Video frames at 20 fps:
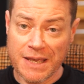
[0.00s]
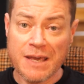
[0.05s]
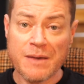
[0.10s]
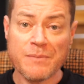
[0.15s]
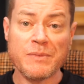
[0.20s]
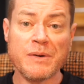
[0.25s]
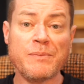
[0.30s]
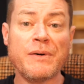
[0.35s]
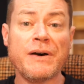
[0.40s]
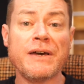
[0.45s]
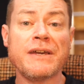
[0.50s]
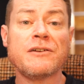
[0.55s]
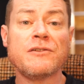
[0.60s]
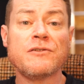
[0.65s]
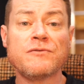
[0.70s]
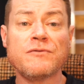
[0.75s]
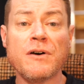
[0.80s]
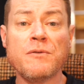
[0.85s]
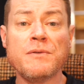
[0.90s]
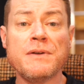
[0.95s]
But by
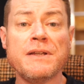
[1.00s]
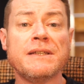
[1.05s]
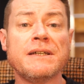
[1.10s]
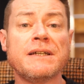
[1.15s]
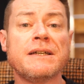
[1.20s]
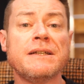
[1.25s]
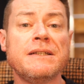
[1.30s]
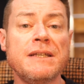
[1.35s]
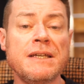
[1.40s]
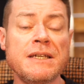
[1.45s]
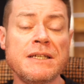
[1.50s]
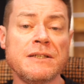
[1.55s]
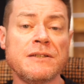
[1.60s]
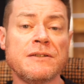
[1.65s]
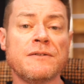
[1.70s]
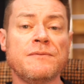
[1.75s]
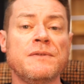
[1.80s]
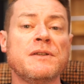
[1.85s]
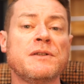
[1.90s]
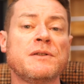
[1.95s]
controlling the conditions
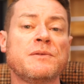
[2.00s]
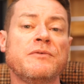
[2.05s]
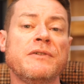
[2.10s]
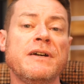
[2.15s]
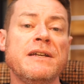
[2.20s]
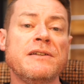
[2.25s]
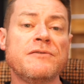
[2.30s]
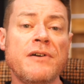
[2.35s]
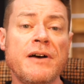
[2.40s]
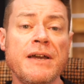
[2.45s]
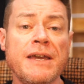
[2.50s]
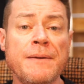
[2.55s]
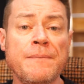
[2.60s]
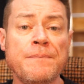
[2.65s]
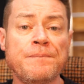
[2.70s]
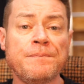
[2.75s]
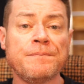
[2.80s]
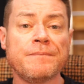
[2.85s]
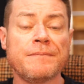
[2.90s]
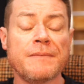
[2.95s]
of the spray
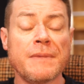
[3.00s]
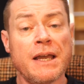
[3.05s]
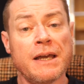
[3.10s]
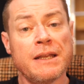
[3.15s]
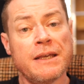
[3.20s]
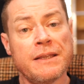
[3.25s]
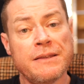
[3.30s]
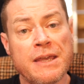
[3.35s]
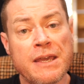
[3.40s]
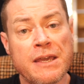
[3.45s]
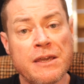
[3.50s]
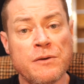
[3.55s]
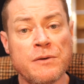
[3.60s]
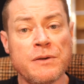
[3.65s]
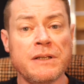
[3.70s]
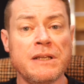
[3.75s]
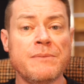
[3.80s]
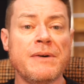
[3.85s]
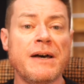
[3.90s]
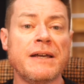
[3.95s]
dryer, and I think you
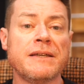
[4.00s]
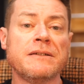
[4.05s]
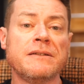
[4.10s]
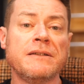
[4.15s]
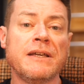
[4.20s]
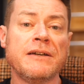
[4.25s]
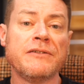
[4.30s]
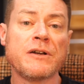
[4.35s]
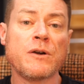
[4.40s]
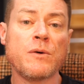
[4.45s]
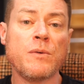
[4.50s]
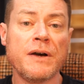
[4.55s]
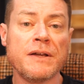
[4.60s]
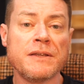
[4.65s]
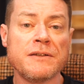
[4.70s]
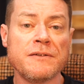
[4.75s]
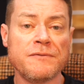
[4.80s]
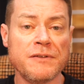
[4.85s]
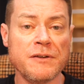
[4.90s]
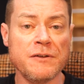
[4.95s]
can imagine there are
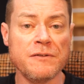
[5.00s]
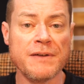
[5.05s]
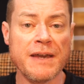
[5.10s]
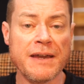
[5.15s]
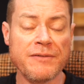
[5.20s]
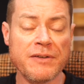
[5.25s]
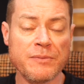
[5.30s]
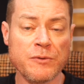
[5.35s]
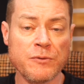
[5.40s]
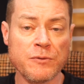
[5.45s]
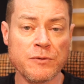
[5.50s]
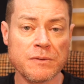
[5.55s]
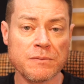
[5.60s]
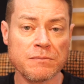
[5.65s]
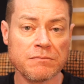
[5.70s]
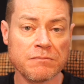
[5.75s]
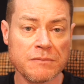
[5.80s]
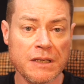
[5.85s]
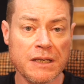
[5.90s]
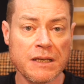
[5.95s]
quite a few variables,
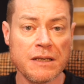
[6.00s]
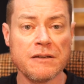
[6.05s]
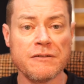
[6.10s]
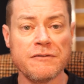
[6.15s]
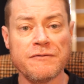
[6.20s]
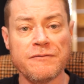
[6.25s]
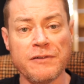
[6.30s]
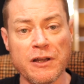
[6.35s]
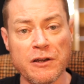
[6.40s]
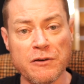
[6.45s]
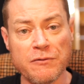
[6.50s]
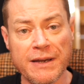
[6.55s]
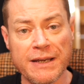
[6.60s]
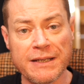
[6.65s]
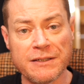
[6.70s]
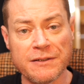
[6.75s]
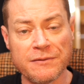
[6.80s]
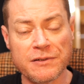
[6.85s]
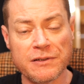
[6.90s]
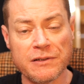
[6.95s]
flow
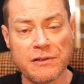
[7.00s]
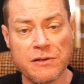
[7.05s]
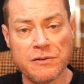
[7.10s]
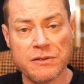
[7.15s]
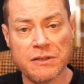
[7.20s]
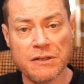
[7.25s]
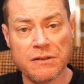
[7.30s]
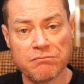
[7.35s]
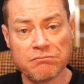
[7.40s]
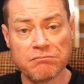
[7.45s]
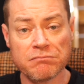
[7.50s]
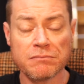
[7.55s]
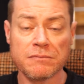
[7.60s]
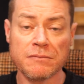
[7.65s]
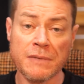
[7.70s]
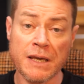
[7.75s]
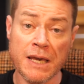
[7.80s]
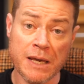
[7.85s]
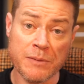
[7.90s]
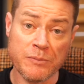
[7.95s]
rate of solution,
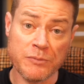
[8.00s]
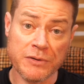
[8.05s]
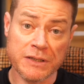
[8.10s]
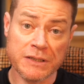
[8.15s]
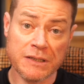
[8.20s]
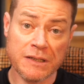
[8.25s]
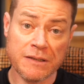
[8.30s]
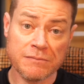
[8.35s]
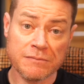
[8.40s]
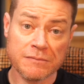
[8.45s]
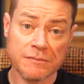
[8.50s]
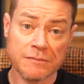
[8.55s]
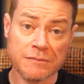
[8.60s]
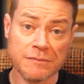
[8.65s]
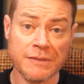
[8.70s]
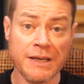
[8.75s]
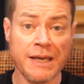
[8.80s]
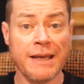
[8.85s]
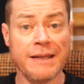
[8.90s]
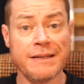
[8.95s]
air pressure,
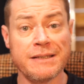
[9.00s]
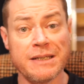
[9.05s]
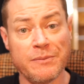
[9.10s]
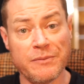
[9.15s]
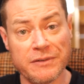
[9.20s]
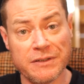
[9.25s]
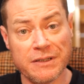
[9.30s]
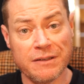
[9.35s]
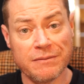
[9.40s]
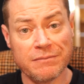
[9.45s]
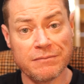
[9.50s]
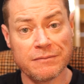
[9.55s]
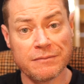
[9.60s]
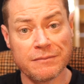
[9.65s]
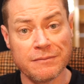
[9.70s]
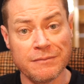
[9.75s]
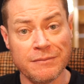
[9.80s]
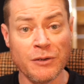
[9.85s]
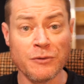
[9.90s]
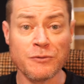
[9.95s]
air temperature,
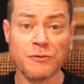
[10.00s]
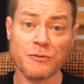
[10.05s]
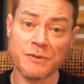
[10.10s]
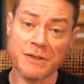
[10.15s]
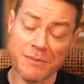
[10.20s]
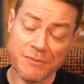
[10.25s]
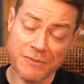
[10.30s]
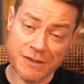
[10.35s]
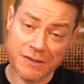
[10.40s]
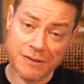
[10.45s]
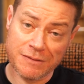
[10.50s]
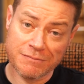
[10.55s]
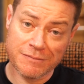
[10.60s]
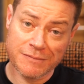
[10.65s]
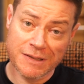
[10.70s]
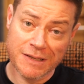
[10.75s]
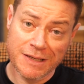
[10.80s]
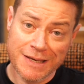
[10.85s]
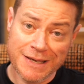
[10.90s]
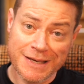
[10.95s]
nozzle temperature,
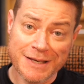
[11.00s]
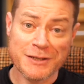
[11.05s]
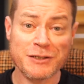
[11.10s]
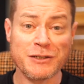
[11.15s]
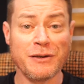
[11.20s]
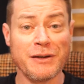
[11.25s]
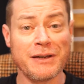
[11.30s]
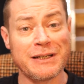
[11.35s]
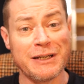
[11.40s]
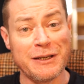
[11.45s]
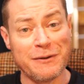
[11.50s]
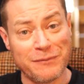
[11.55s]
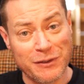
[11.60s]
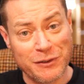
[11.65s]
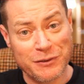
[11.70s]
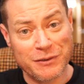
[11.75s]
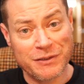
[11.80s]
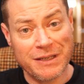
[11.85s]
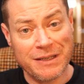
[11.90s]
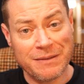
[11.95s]
cyclone
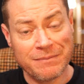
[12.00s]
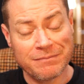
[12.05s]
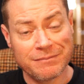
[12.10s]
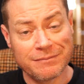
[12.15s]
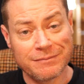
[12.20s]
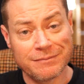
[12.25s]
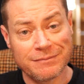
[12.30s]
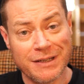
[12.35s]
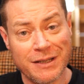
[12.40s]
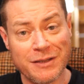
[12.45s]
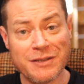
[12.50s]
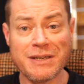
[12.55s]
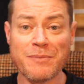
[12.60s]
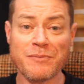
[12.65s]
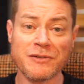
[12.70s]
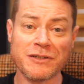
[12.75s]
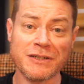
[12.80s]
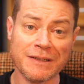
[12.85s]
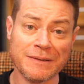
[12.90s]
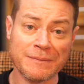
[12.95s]
velocity, and
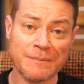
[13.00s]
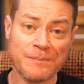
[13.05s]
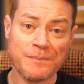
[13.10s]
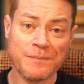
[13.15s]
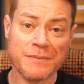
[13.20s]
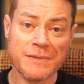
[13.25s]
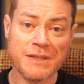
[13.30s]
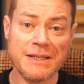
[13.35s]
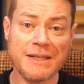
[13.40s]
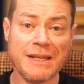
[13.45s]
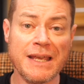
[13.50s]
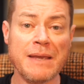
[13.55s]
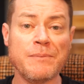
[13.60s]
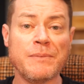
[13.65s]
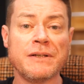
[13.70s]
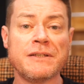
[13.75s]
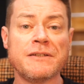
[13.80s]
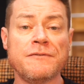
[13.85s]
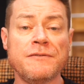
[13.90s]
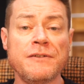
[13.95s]
temperature, to name
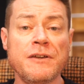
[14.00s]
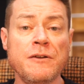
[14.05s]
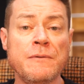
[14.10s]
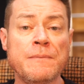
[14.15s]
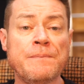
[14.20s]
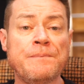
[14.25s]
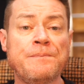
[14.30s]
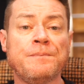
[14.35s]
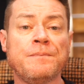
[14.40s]
but a few,